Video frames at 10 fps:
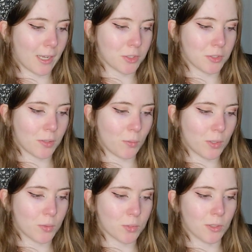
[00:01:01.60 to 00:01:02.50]
actually,
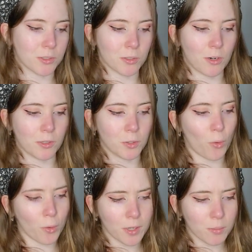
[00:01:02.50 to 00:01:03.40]
which was also called
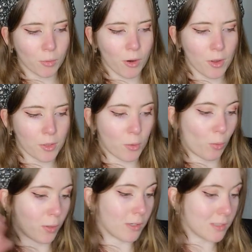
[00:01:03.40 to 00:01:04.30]
Organ Broth,
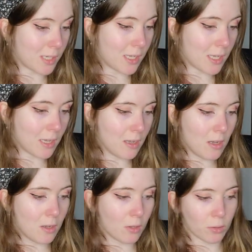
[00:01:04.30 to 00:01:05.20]
Organ Tea,
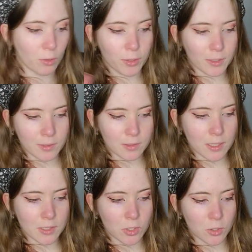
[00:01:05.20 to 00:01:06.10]
Lurk in the
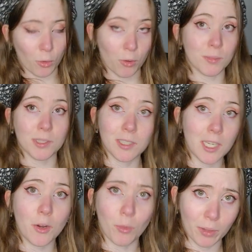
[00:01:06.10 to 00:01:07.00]
Ditch, or
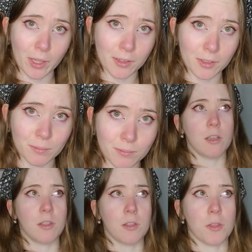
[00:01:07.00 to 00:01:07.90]
Mosquito Plant.
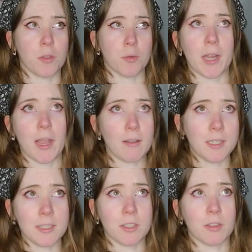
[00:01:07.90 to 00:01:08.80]
The
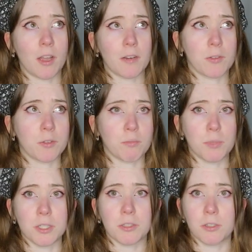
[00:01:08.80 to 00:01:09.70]
reality is, a lot of those
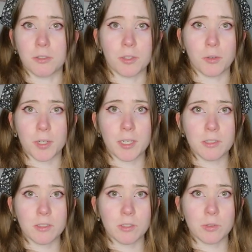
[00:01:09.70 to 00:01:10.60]
mystical
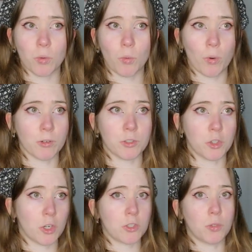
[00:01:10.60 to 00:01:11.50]
ingredients were
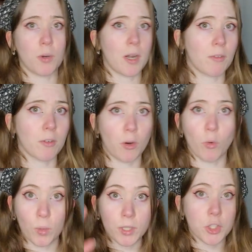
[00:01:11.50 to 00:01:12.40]
just whatever a
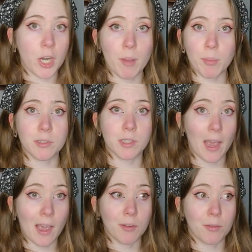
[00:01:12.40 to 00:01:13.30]
witch happened to
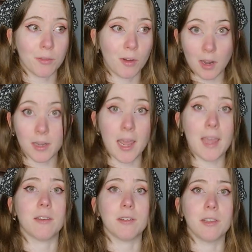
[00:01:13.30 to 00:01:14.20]
have on
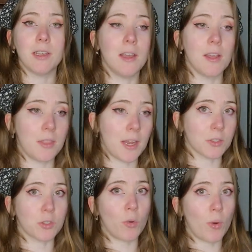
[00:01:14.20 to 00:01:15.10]
hand. That
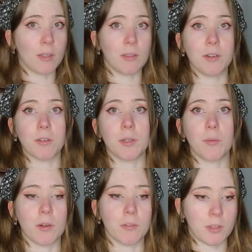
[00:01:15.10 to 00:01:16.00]
is quite literally
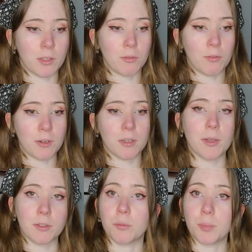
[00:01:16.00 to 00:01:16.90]
one of the
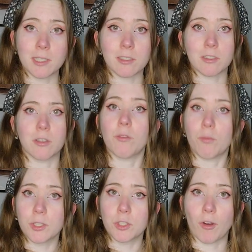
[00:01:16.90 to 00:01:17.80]
fundamental pieces of
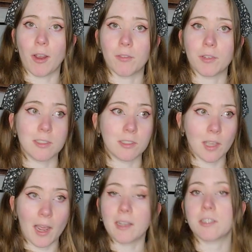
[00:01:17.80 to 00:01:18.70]
witchcraft is
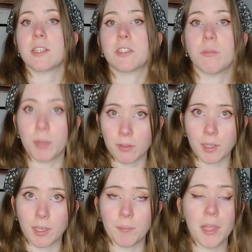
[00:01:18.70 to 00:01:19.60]

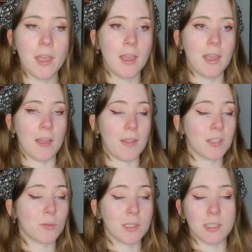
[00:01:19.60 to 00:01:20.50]
accessibility. And
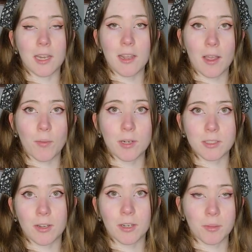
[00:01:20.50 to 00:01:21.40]
that's why today I want
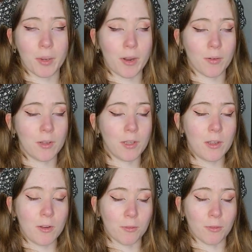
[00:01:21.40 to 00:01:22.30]
to talk about
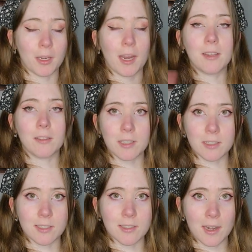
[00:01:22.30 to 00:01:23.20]
forgetting the
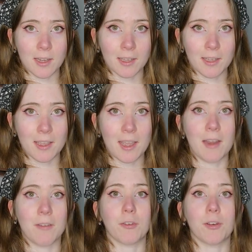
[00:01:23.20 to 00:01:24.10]
aesthetic
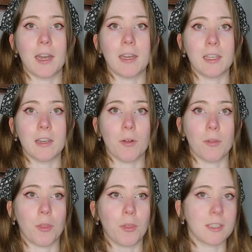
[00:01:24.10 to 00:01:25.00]
and forgetting, you know,
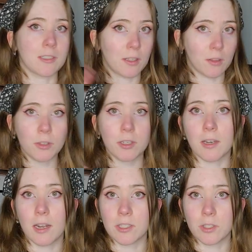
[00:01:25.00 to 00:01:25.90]
the things that look
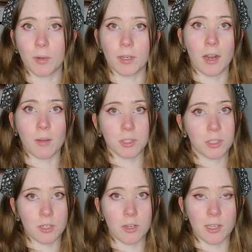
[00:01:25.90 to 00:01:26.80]
nice when it comes to
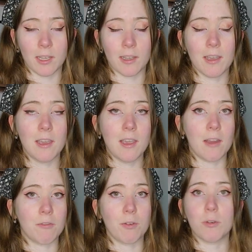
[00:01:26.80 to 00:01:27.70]
cooking
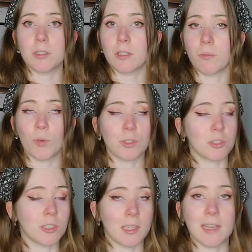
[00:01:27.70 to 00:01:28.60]
and focus on what
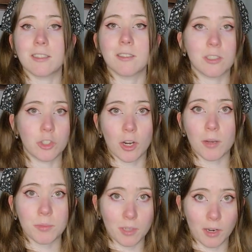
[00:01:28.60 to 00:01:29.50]
just gets the
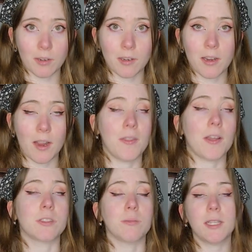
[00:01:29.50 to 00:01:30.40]
job done. And
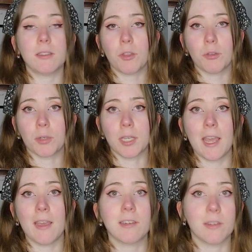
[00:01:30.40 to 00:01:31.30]
that's mainly through
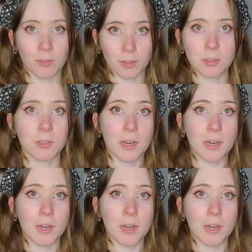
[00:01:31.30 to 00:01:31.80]
canned and frozen